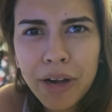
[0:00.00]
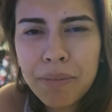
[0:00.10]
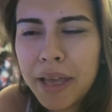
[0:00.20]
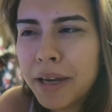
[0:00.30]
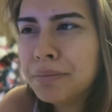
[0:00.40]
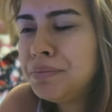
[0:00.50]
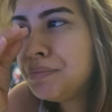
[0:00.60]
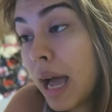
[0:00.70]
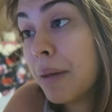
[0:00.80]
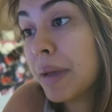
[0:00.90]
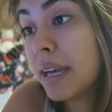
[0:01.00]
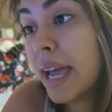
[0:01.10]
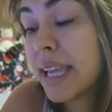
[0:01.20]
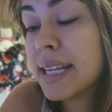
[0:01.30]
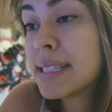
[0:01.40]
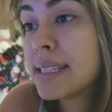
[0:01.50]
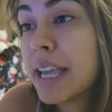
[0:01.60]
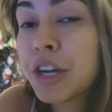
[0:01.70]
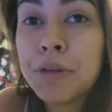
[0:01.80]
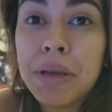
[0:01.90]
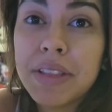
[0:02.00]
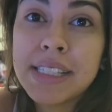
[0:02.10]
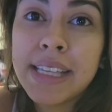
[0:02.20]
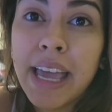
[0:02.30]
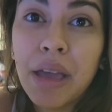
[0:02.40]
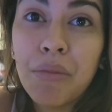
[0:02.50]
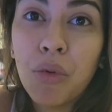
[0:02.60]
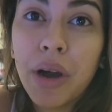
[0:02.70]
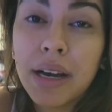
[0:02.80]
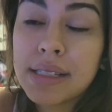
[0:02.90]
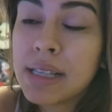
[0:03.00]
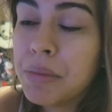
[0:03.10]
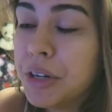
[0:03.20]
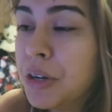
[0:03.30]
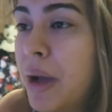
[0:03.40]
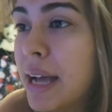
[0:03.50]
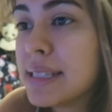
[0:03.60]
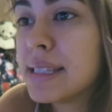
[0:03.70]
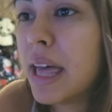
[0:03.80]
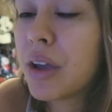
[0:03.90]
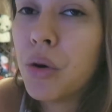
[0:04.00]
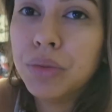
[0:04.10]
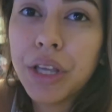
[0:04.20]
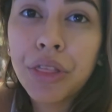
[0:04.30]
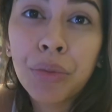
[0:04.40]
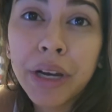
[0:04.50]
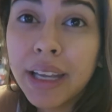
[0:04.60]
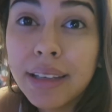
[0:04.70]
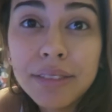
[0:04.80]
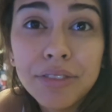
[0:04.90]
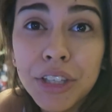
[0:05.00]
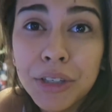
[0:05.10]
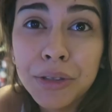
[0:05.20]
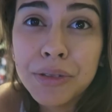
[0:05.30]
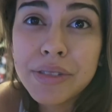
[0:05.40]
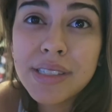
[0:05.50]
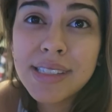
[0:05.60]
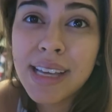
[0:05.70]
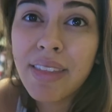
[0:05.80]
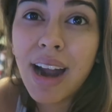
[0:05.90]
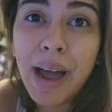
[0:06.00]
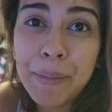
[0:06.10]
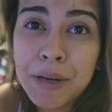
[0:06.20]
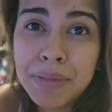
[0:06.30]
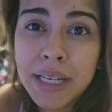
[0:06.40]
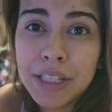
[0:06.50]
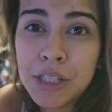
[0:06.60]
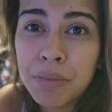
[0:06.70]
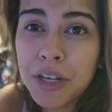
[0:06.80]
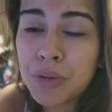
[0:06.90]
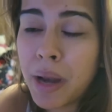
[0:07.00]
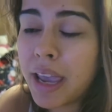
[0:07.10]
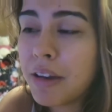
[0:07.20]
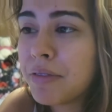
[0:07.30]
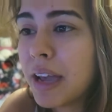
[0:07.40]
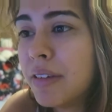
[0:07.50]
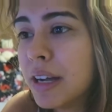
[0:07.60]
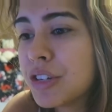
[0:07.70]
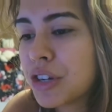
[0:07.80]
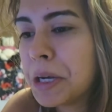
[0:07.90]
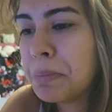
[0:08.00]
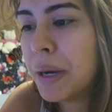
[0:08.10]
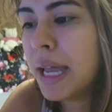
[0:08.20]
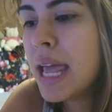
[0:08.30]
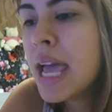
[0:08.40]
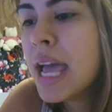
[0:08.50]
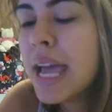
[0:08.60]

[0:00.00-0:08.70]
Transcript: you know what I mean I mean, I guess it could be the same where someone who has like only three views say that I'm complaining too much when I get 500, but